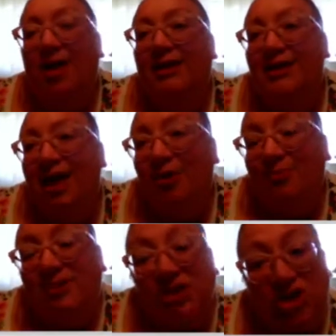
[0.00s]
Now,
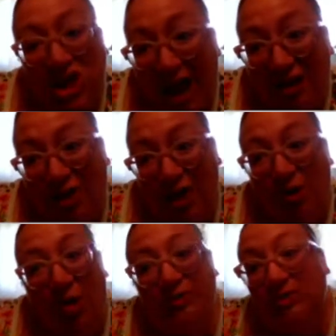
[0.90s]
Miss Shallow
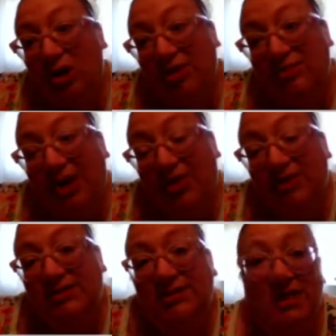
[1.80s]
always talks about
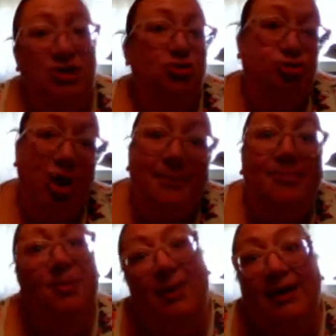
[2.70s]
this as a drop the
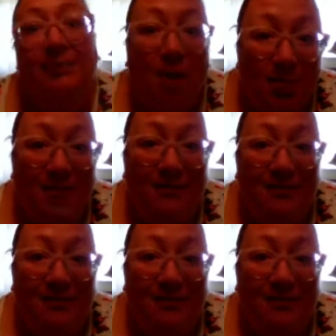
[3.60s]
mic moment.